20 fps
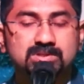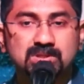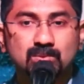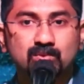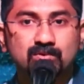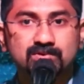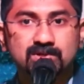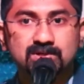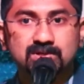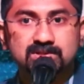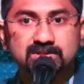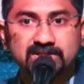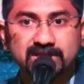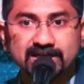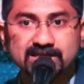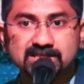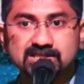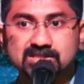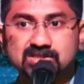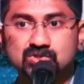some of the
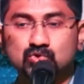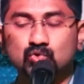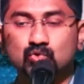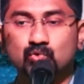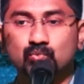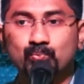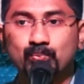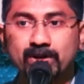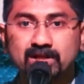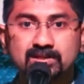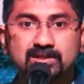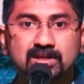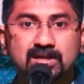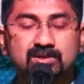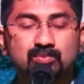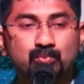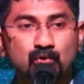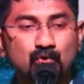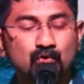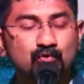threads to bring
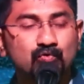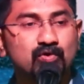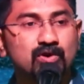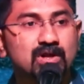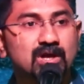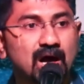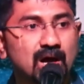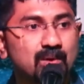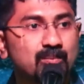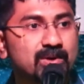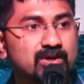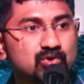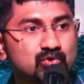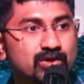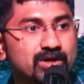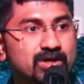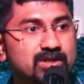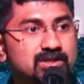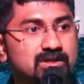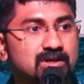that beautiful garment
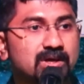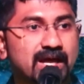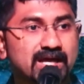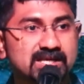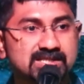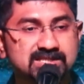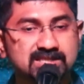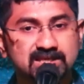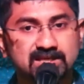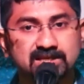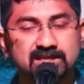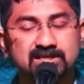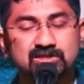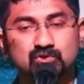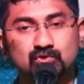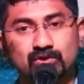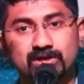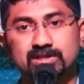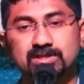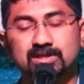together as he
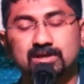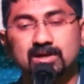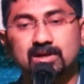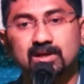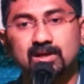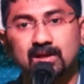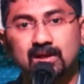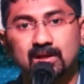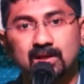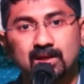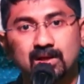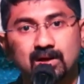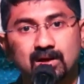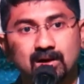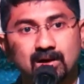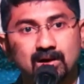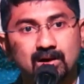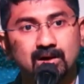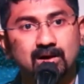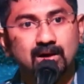knit together.
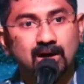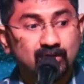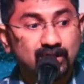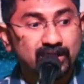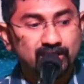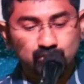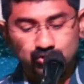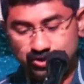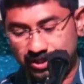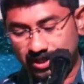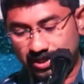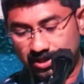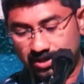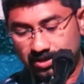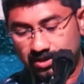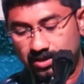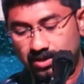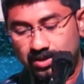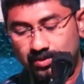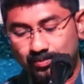Uh, I would like to share
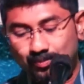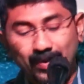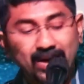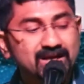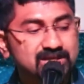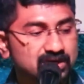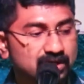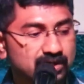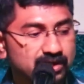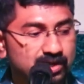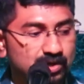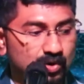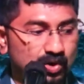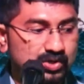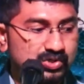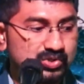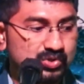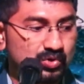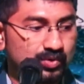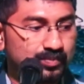my journey
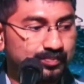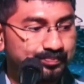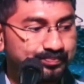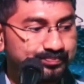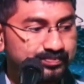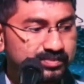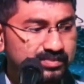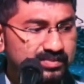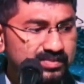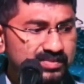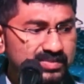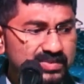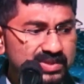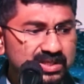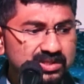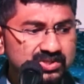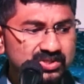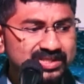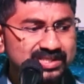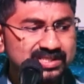also.
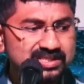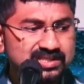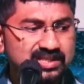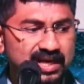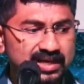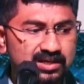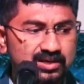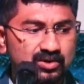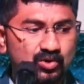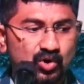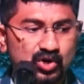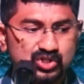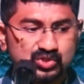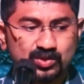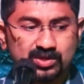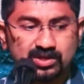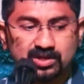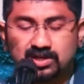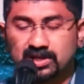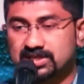So this Duncan
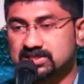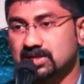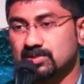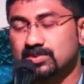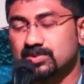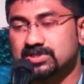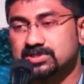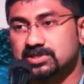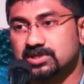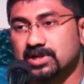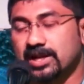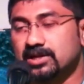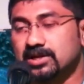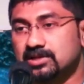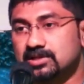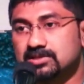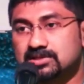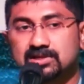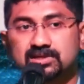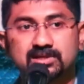Hospital established in
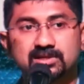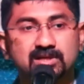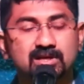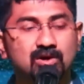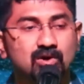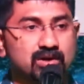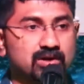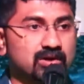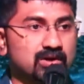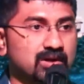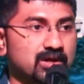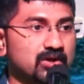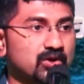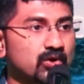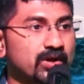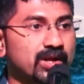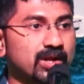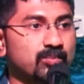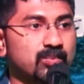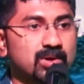1930 on
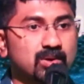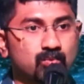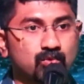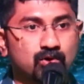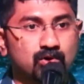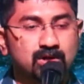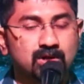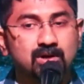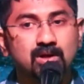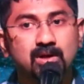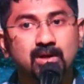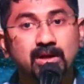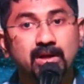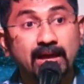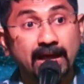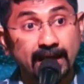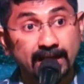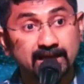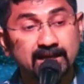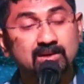Indo-Nepal border
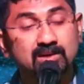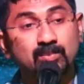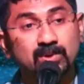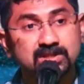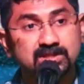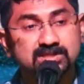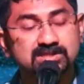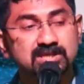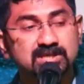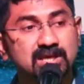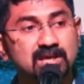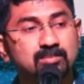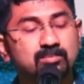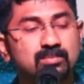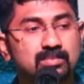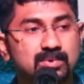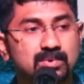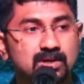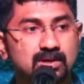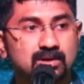again by the
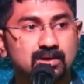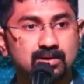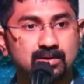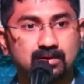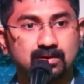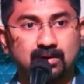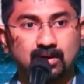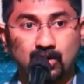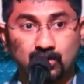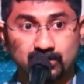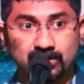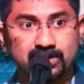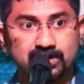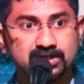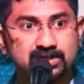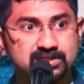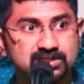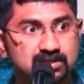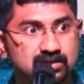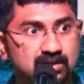same uh,
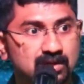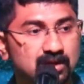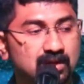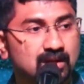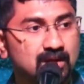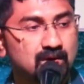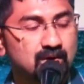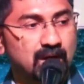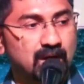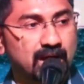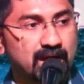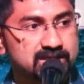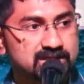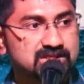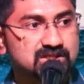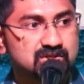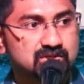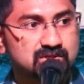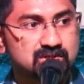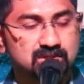organization. I
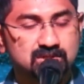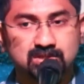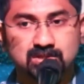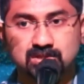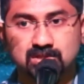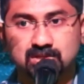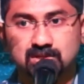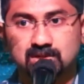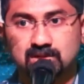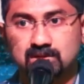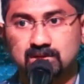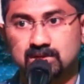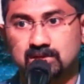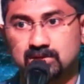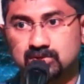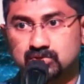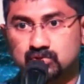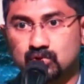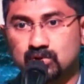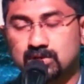just uh,
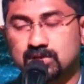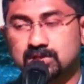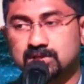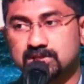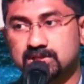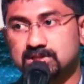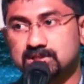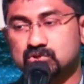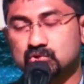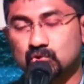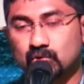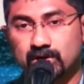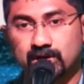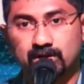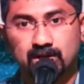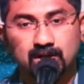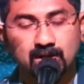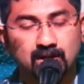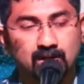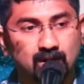uh, told the
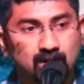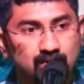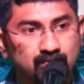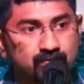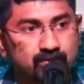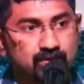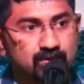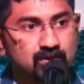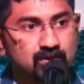story of